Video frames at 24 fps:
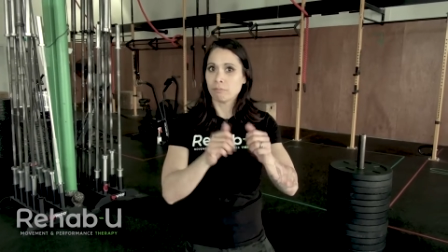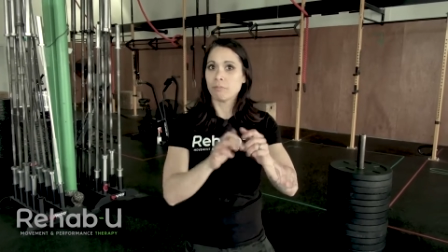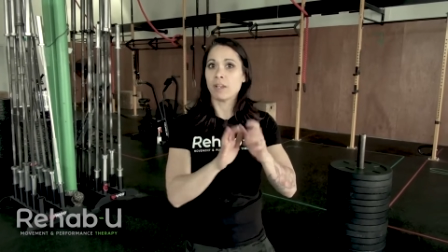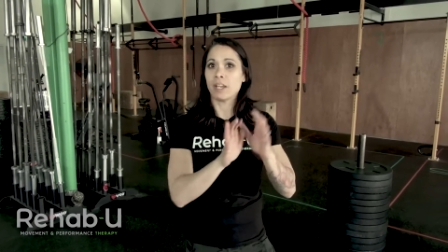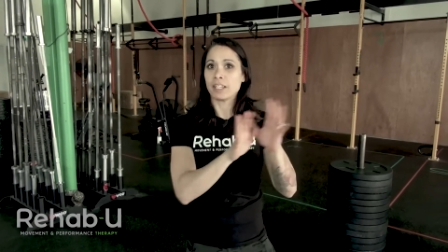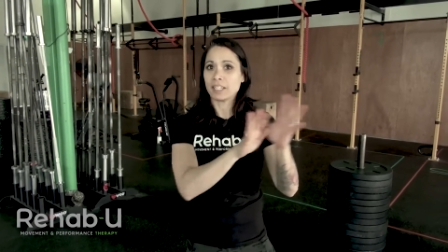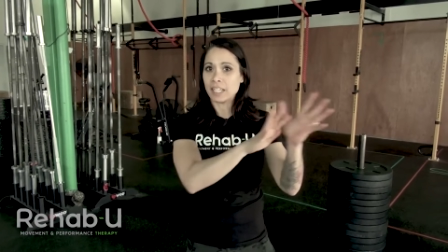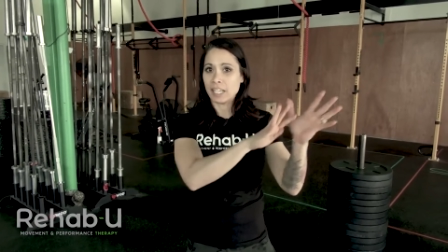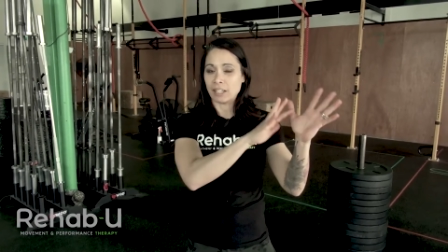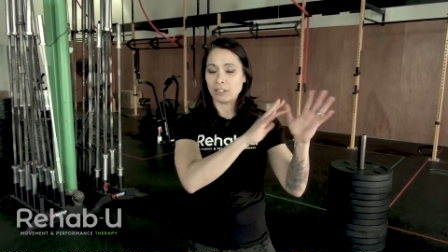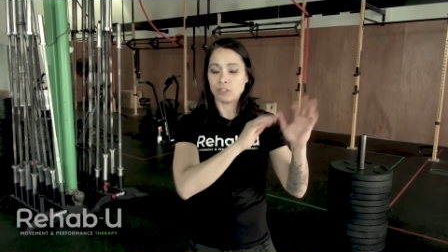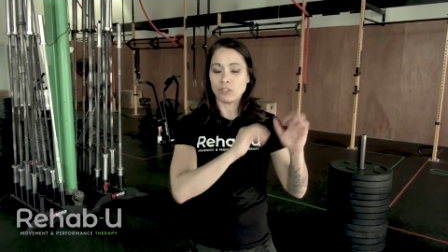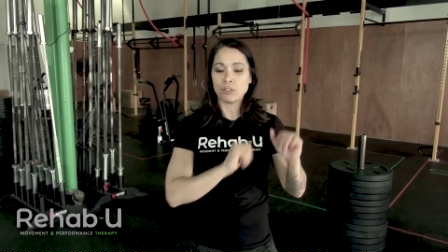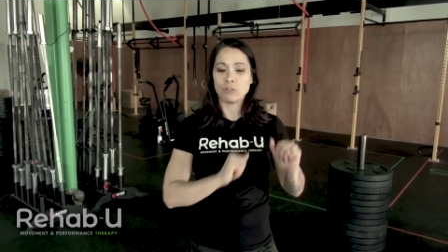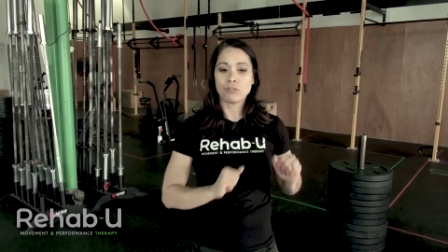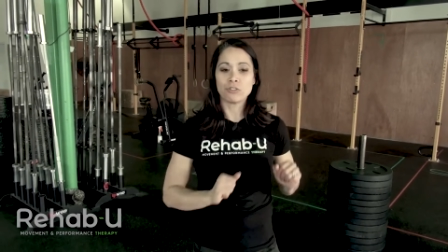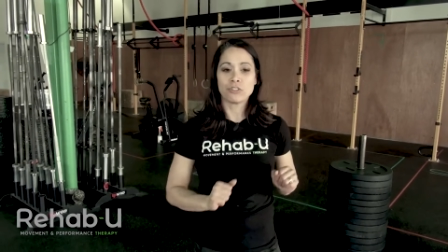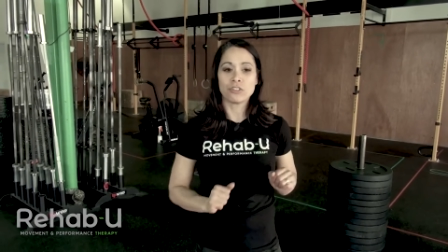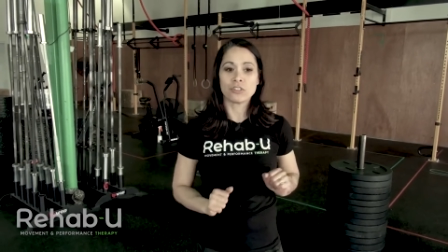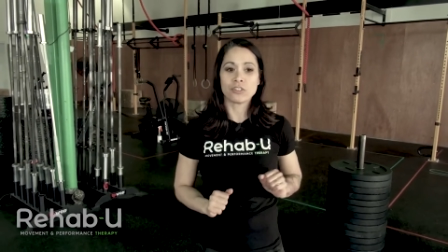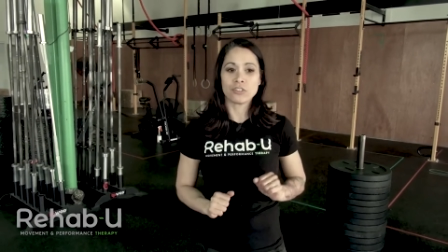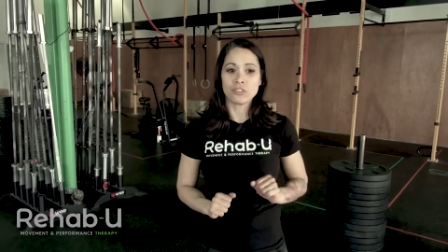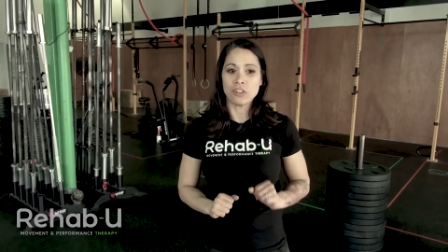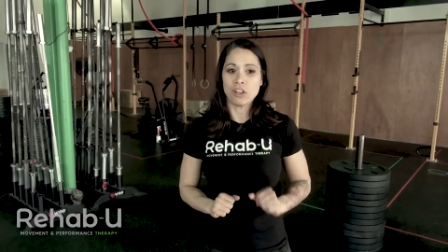again, use
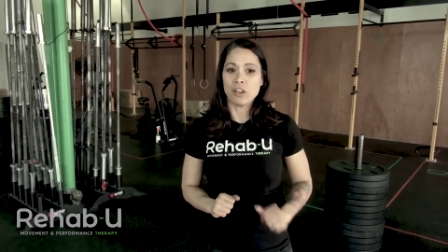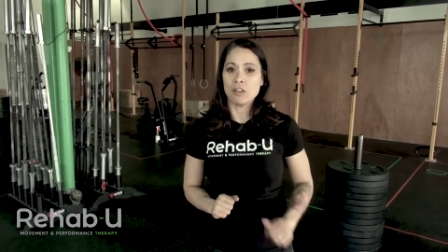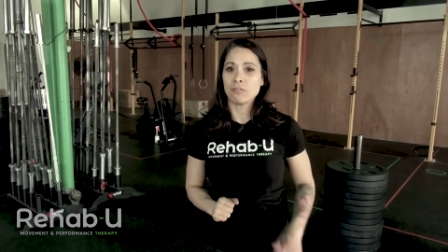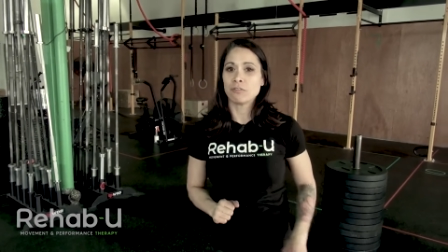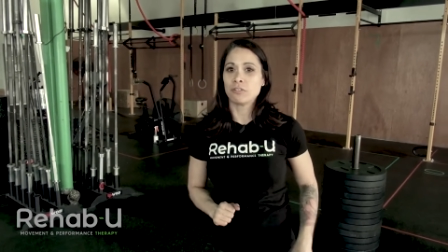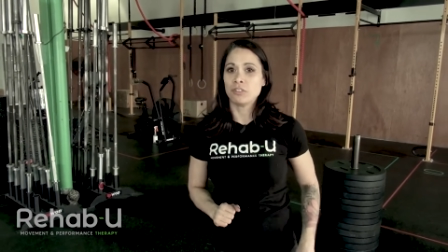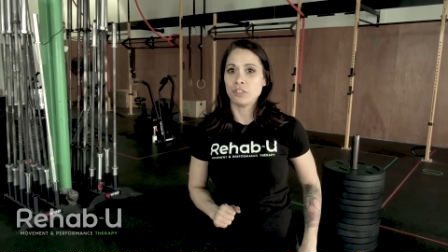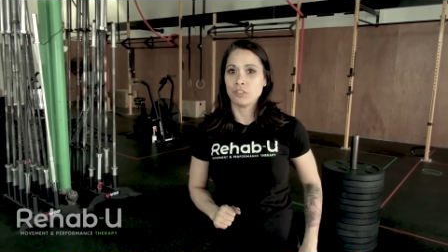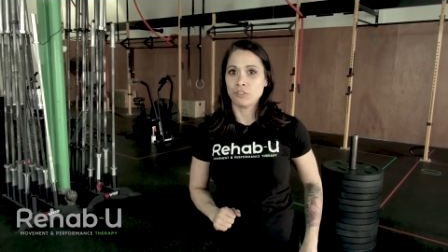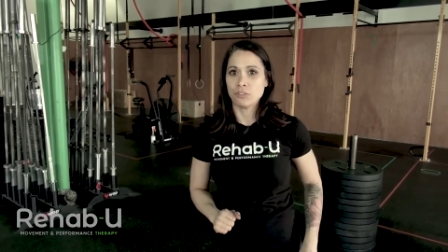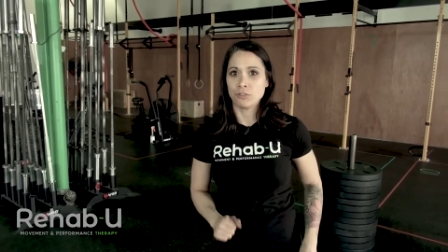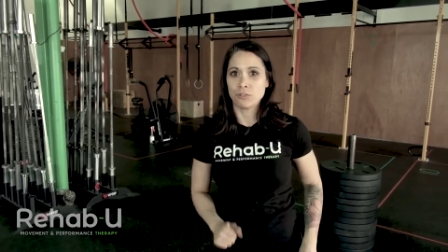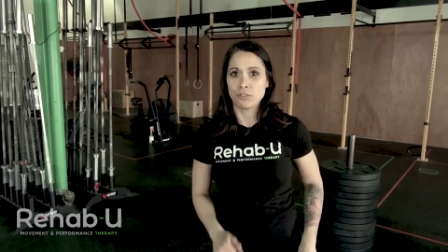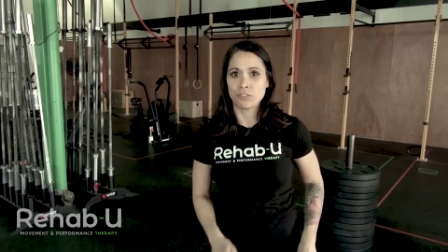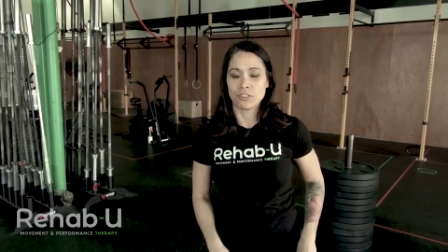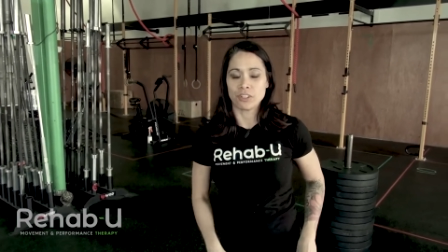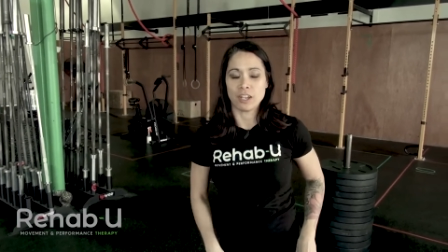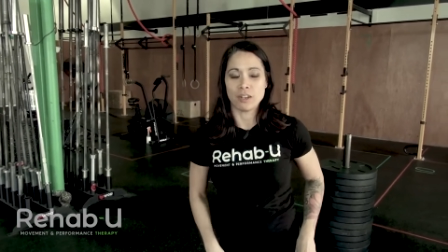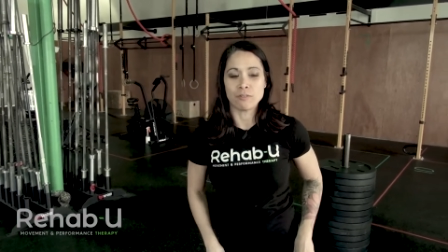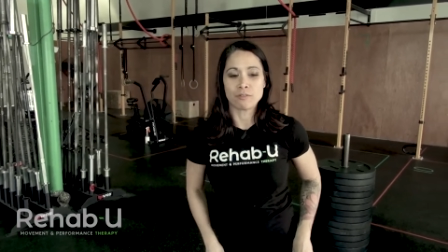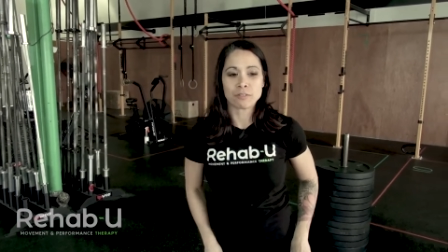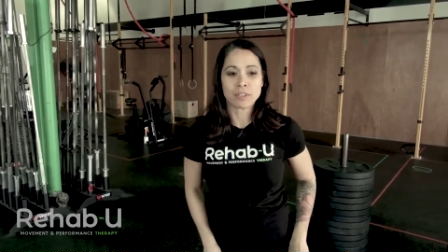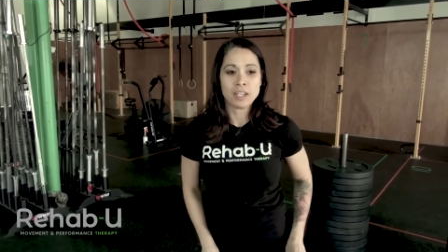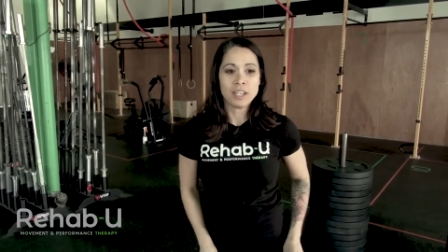the soft tissue
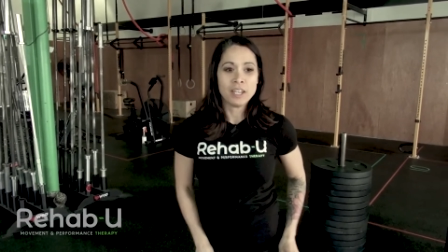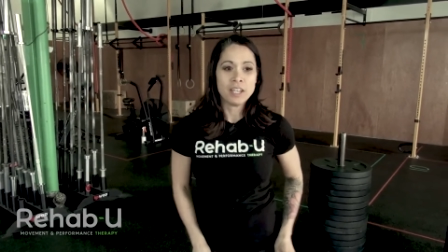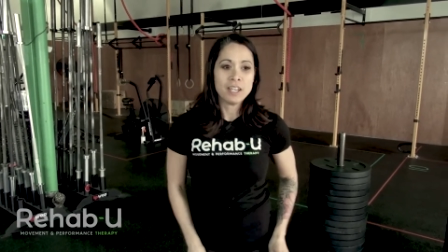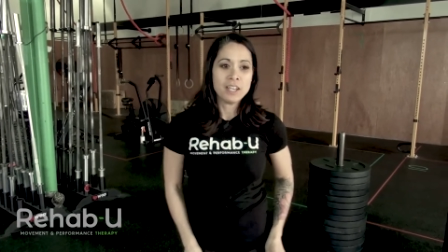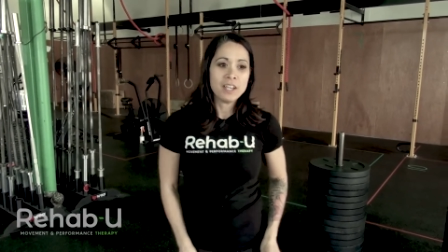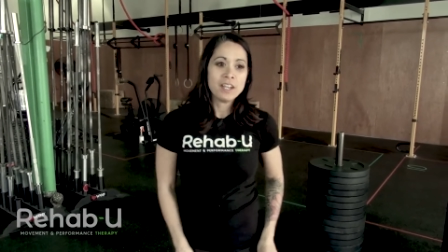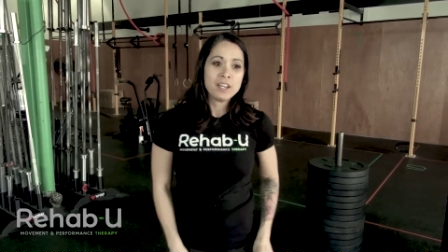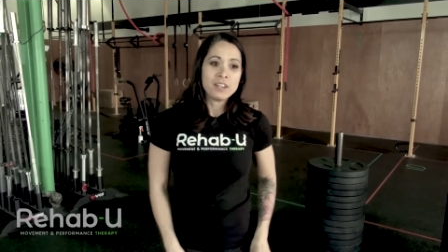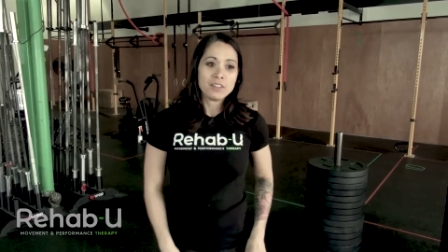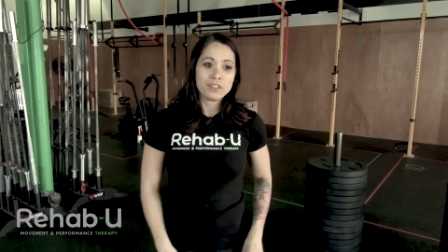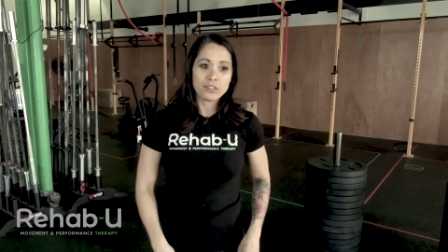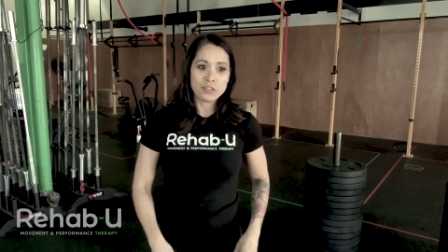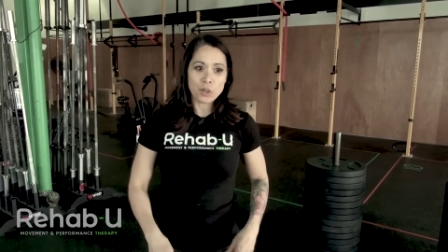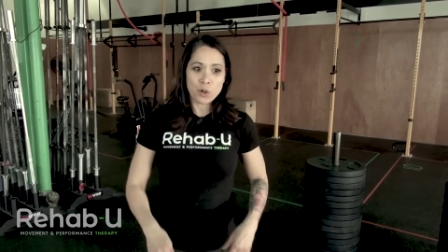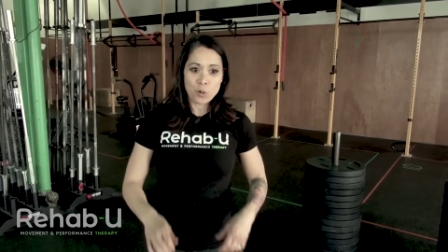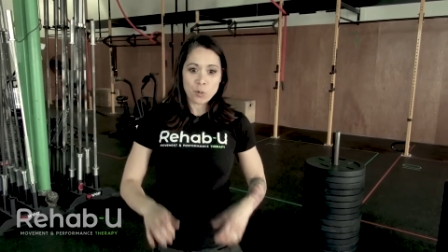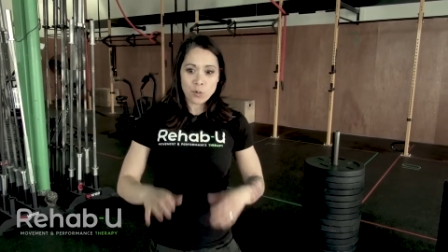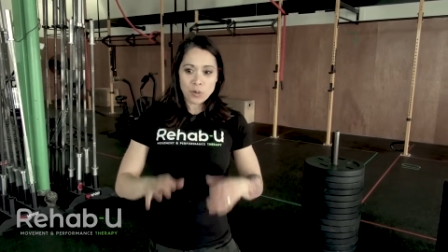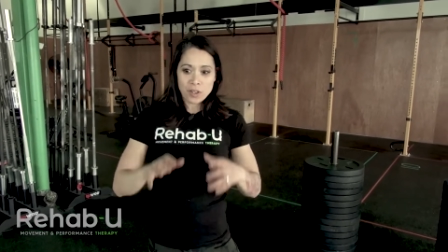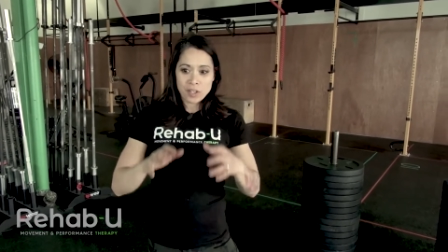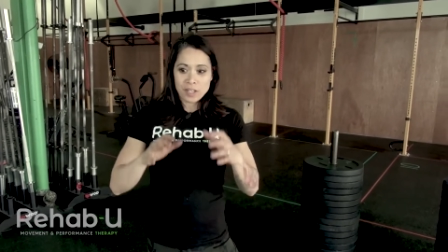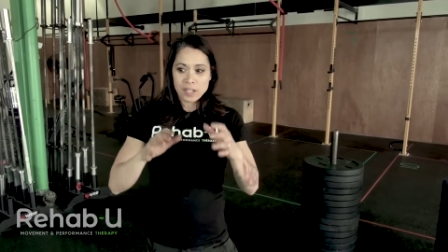stuff. So